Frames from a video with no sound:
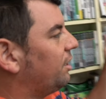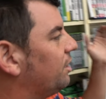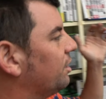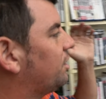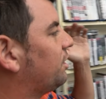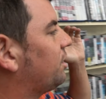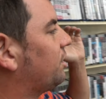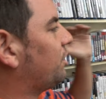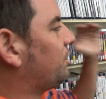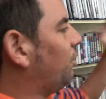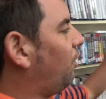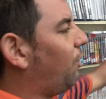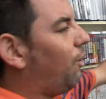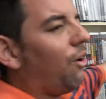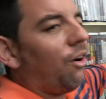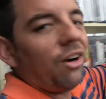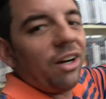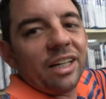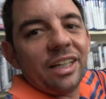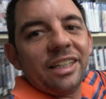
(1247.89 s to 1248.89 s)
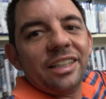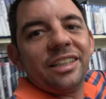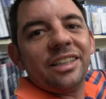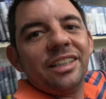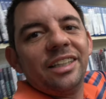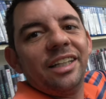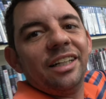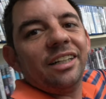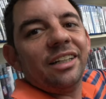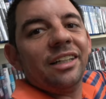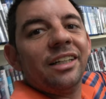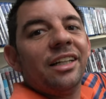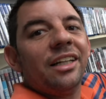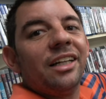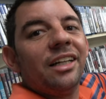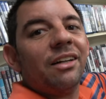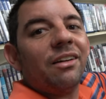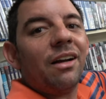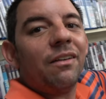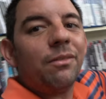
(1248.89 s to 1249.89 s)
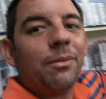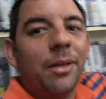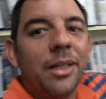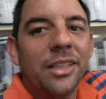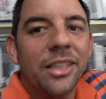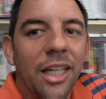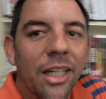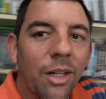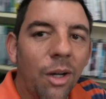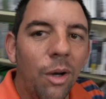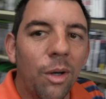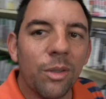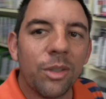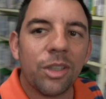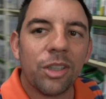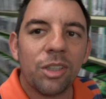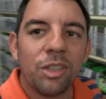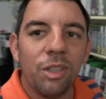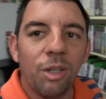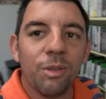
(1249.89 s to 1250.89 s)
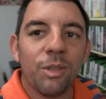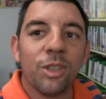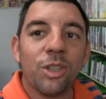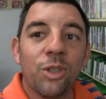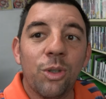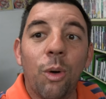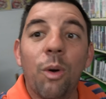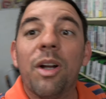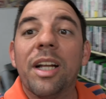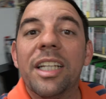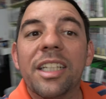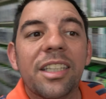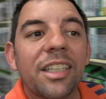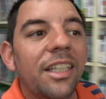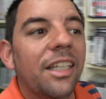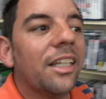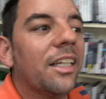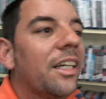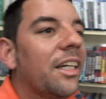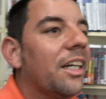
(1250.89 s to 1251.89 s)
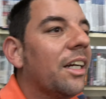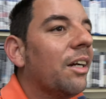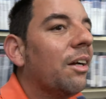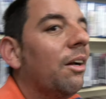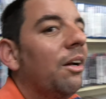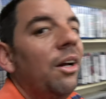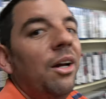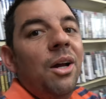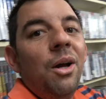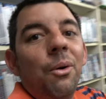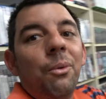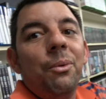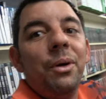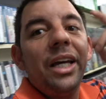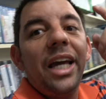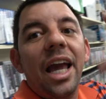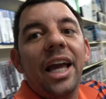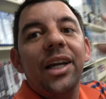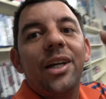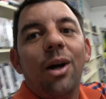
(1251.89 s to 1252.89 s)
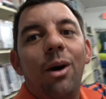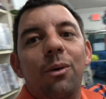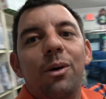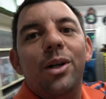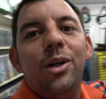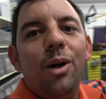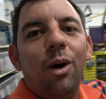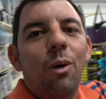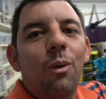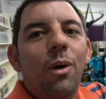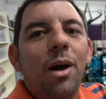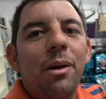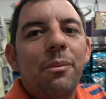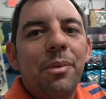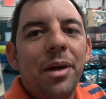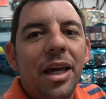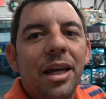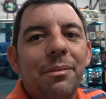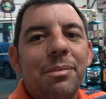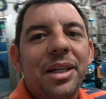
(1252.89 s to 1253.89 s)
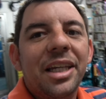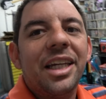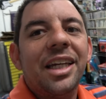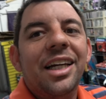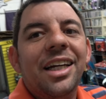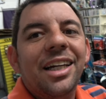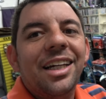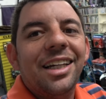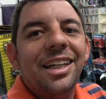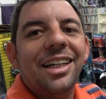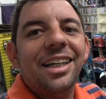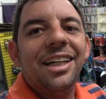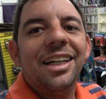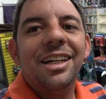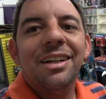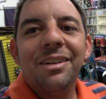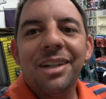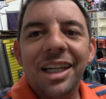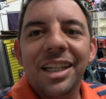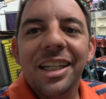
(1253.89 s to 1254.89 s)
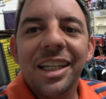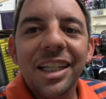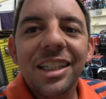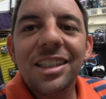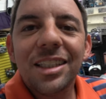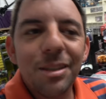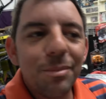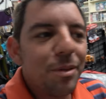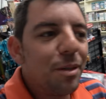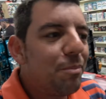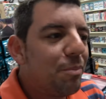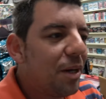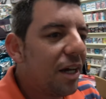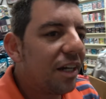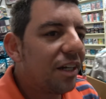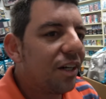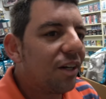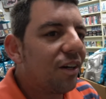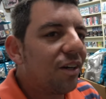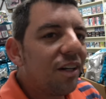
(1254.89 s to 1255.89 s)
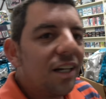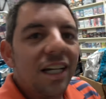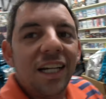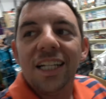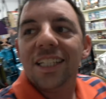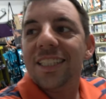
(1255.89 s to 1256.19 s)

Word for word: The store is still here. Everybody's like, oh, it's still, The store is still here. We ain't going nowhere, baby. It needs to be bigger. It needs to be bigger.